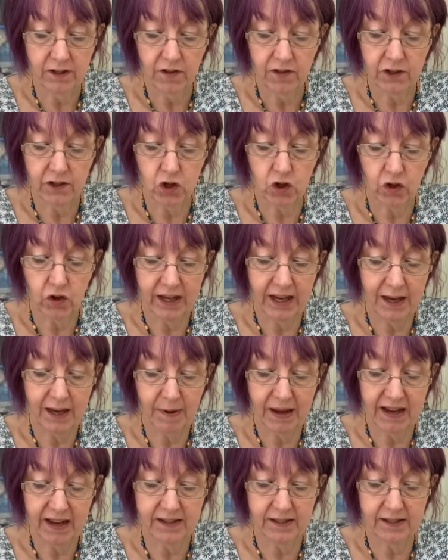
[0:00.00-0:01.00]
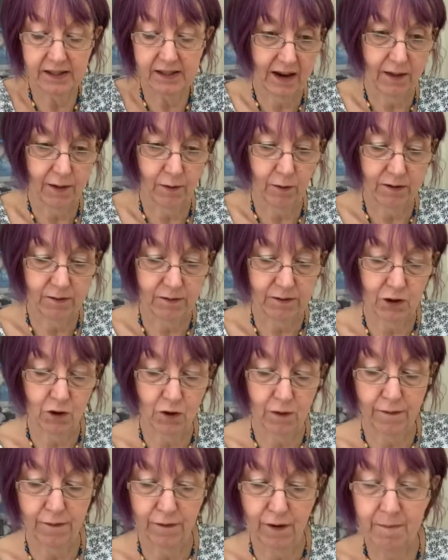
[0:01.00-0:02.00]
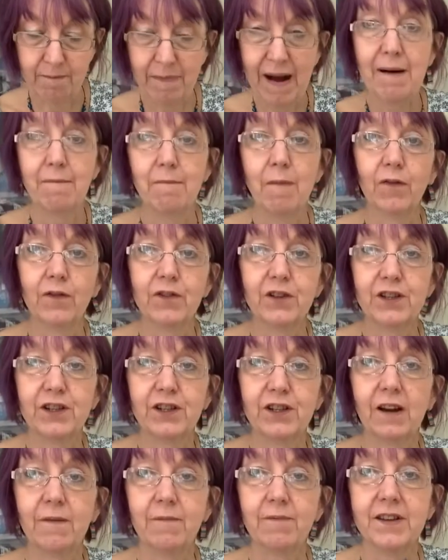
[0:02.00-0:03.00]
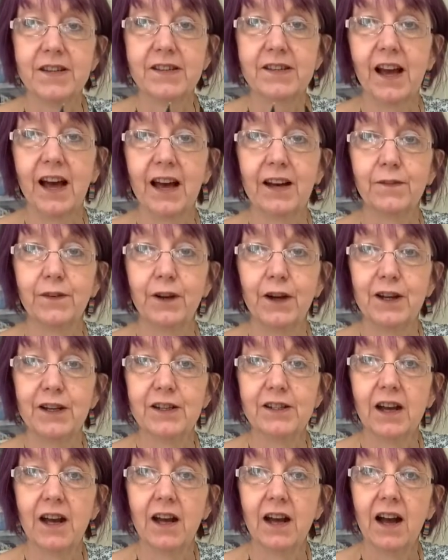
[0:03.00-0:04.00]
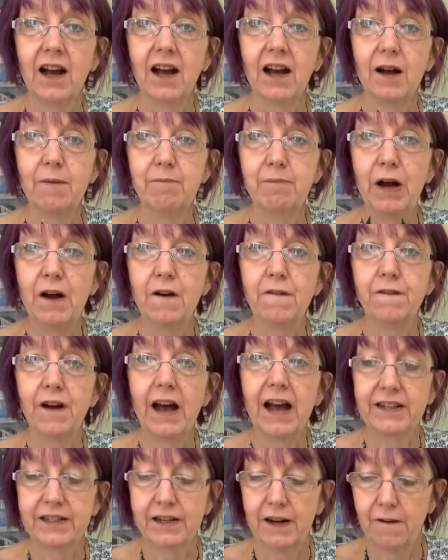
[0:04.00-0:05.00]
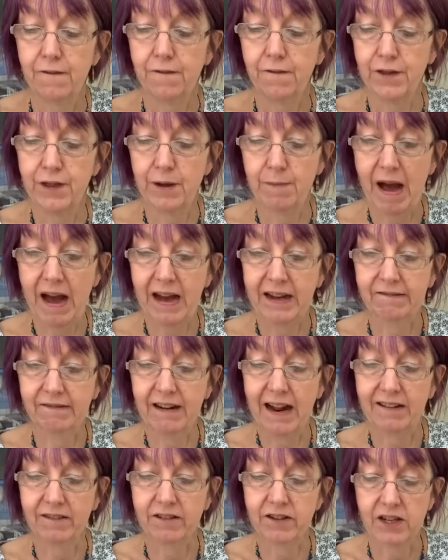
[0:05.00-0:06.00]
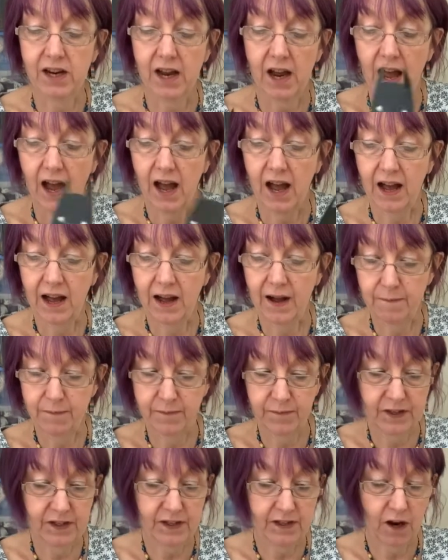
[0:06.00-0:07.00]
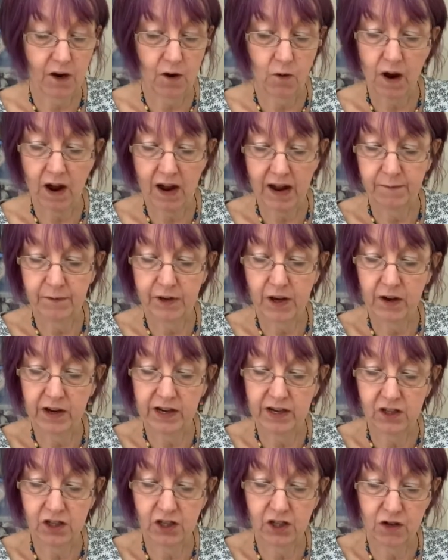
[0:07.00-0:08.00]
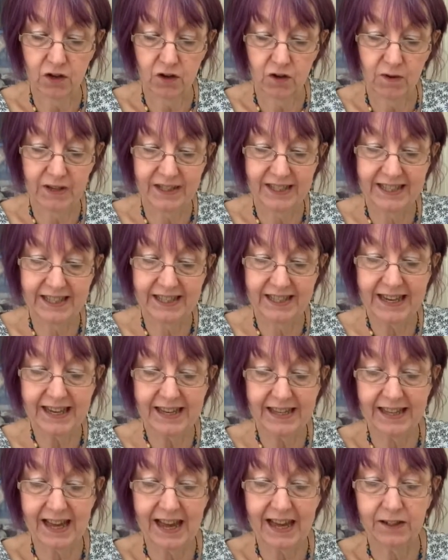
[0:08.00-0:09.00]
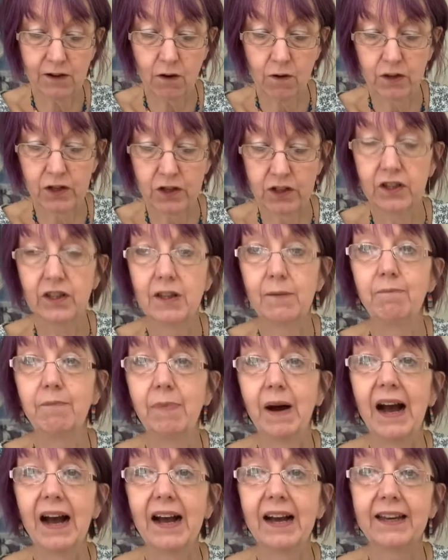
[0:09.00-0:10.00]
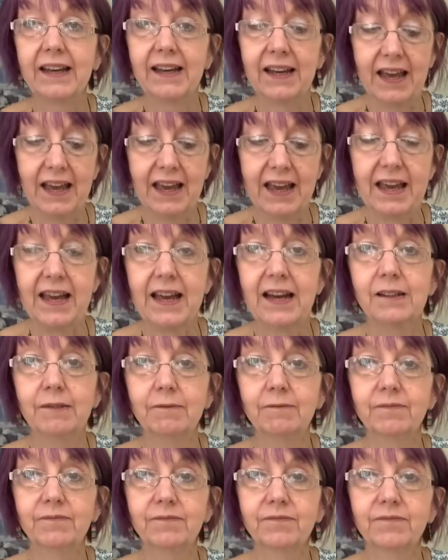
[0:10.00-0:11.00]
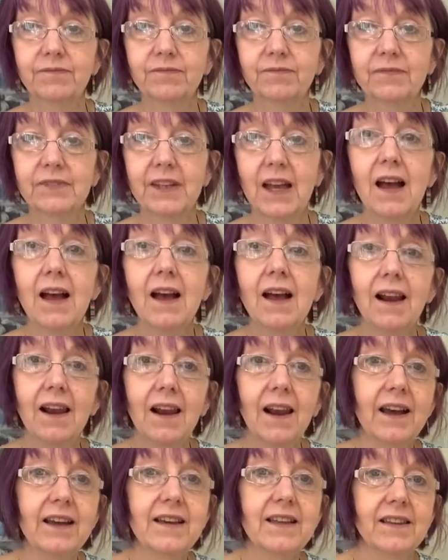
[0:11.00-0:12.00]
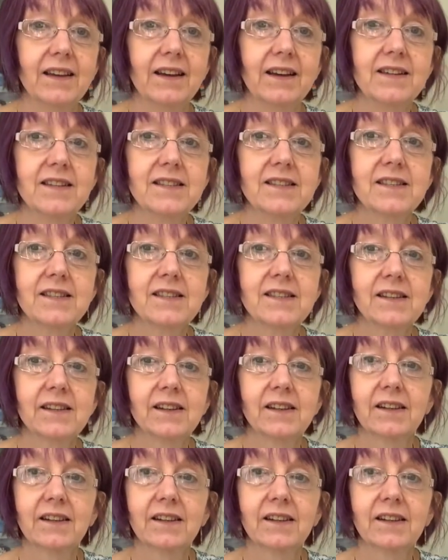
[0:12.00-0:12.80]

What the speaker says: the tricky bits. And I thought it was good for a back monster, this advert, perfect for the background. So I'm going to stick that onto the back here like this,